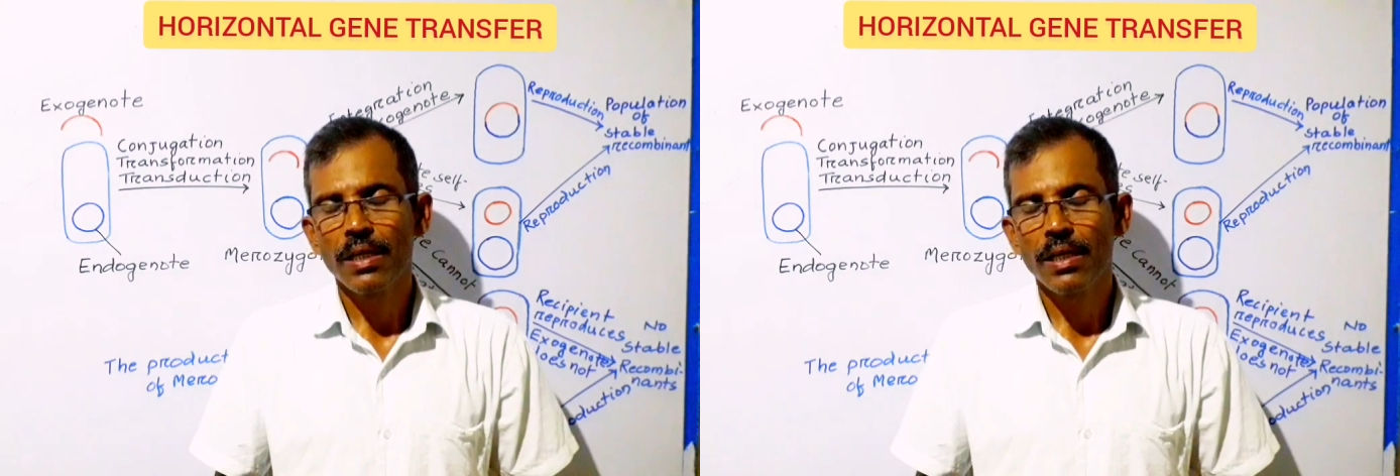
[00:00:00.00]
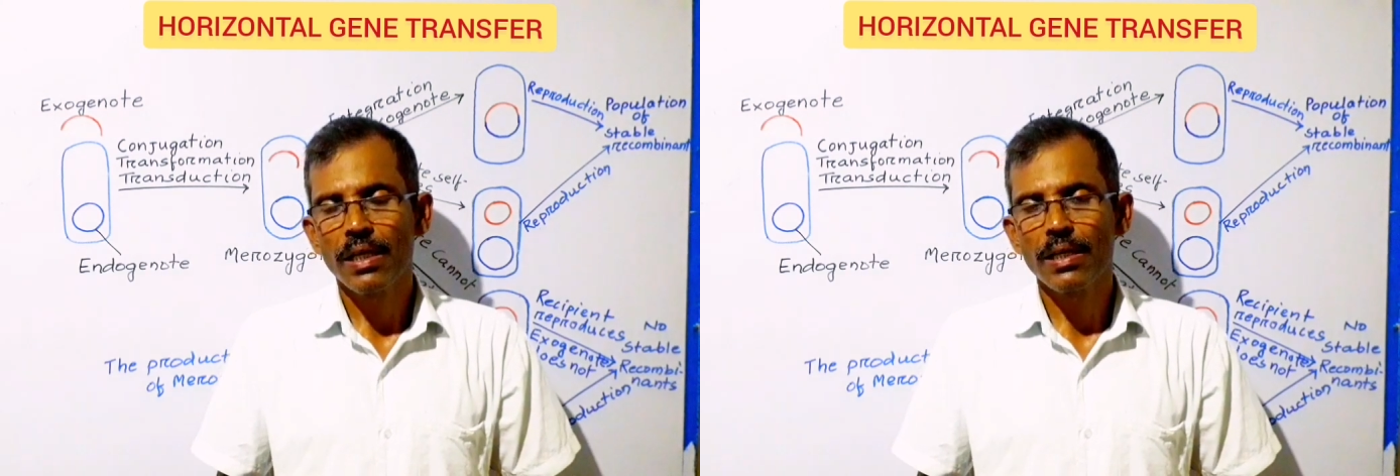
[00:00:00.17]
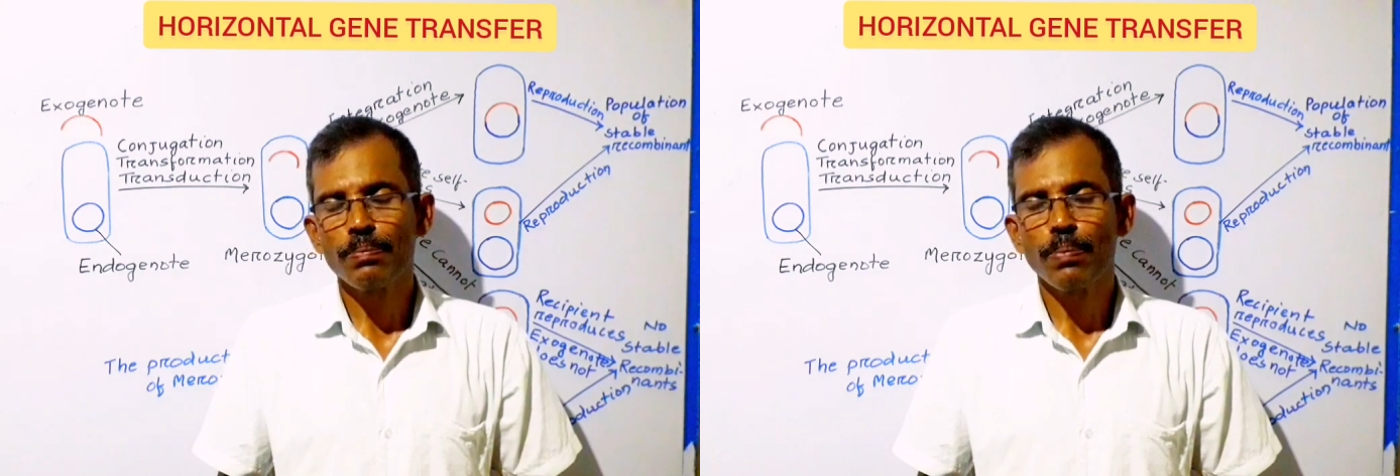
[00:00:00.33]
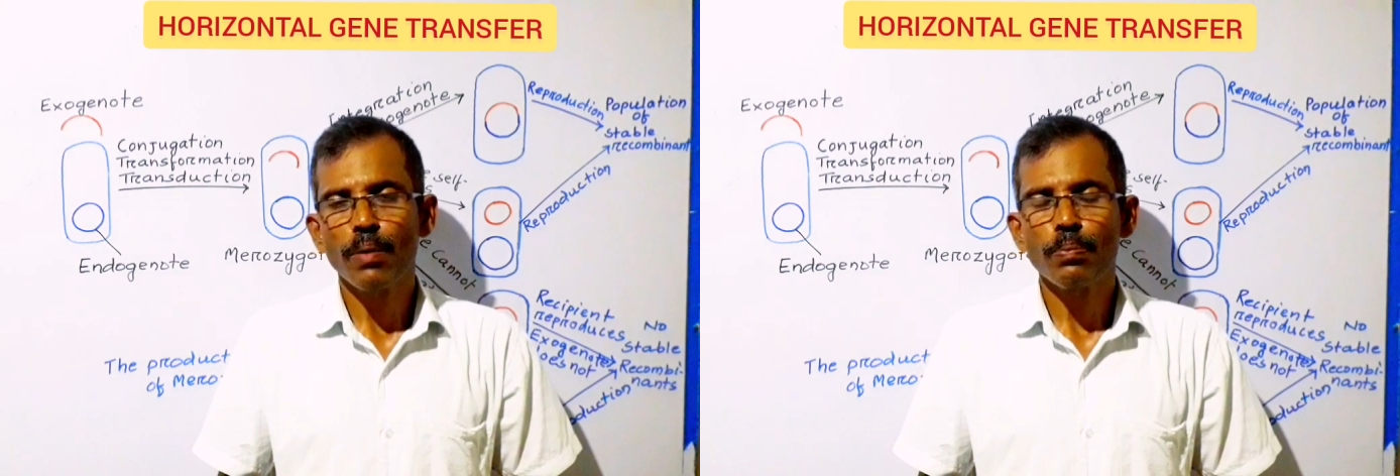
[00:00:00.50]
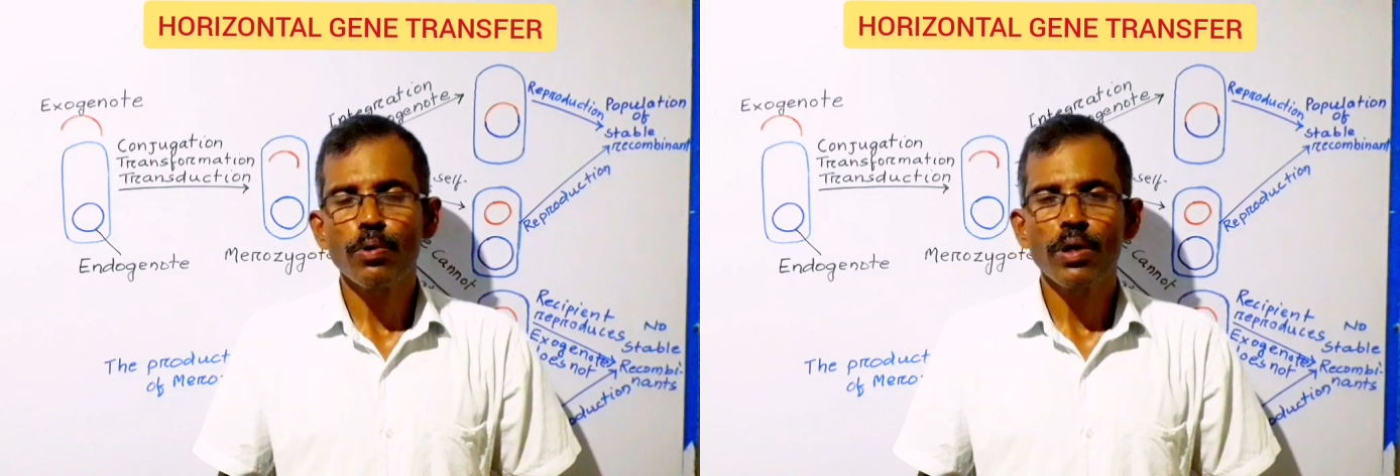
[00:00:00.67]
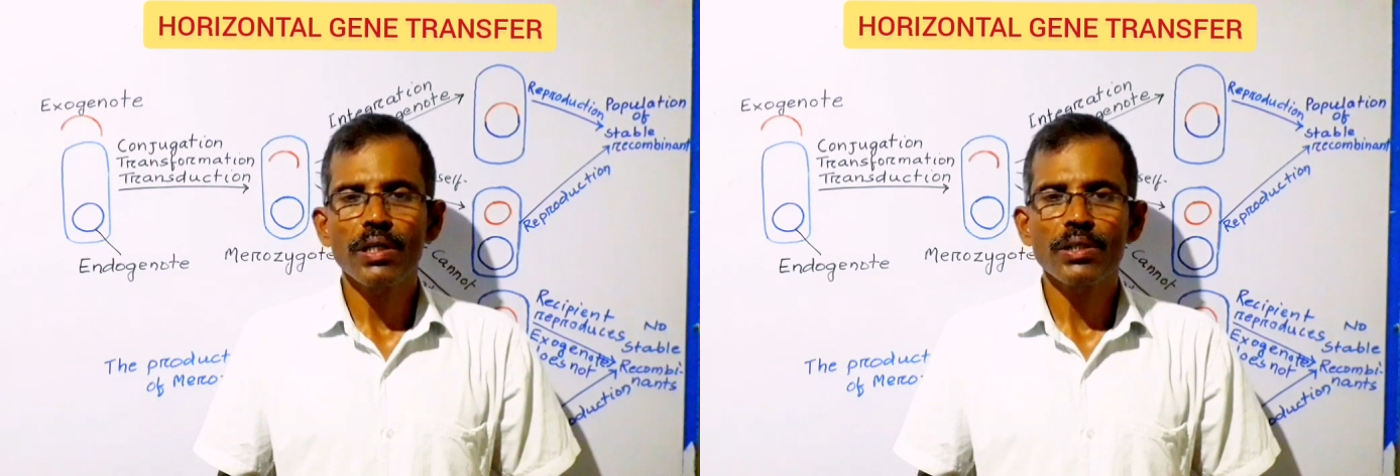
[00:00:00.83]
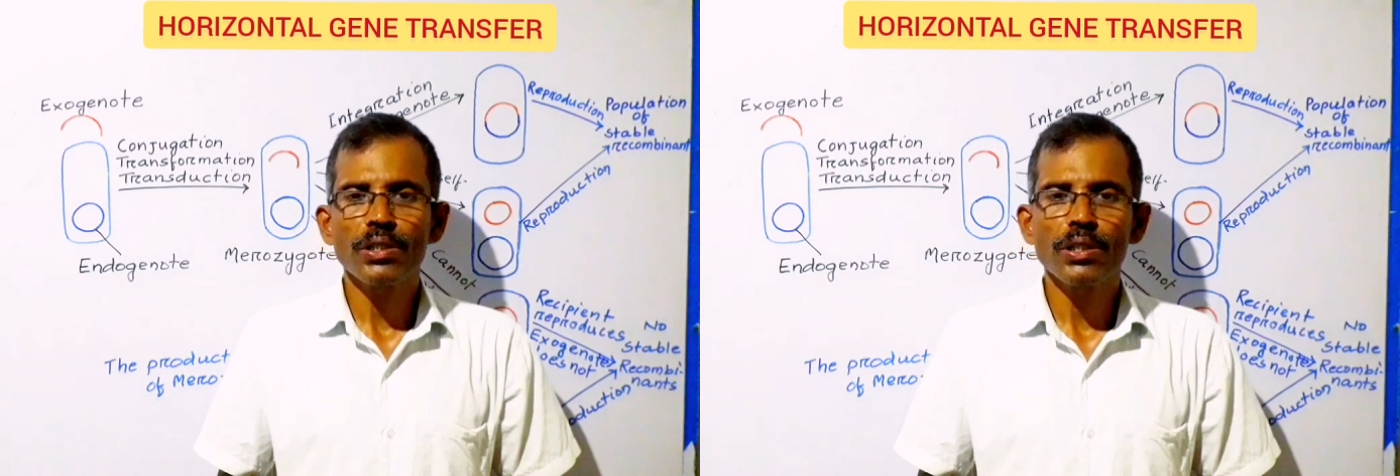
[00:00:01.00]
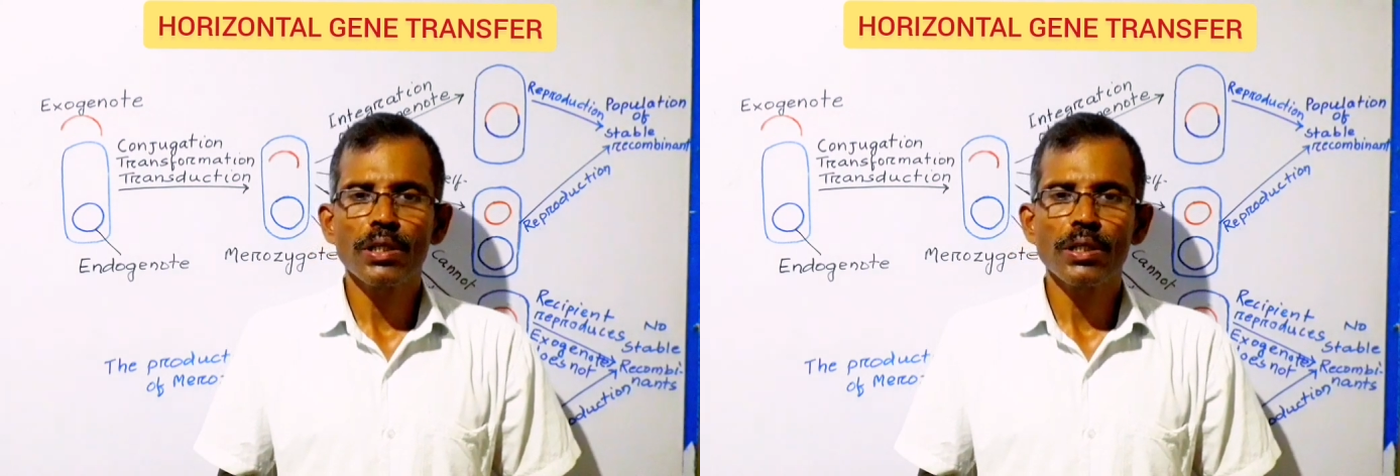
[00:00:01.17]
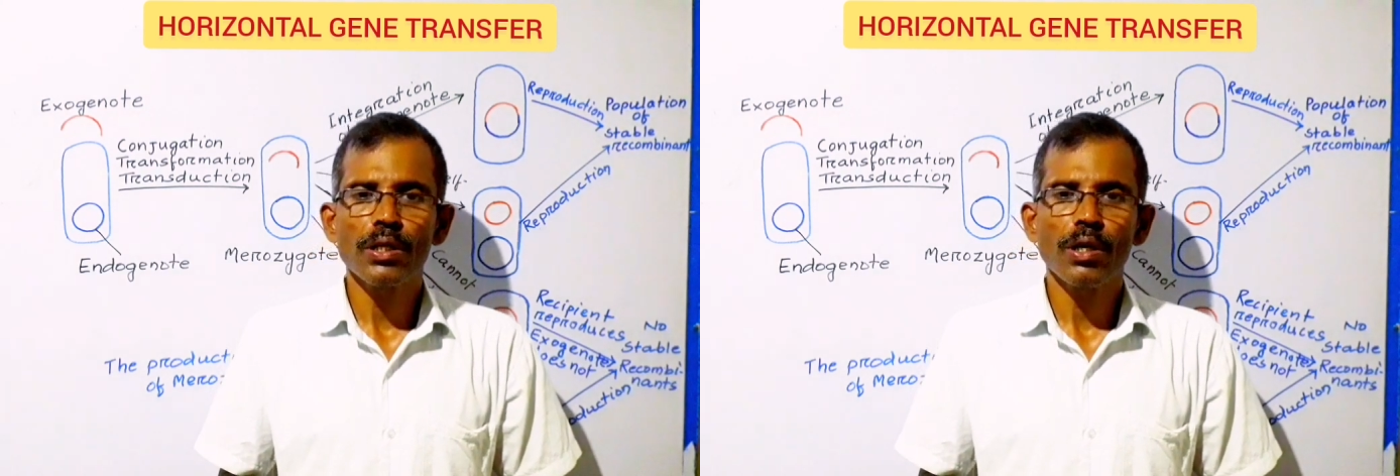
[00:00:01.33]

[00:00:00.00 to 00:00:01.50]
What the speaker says: in population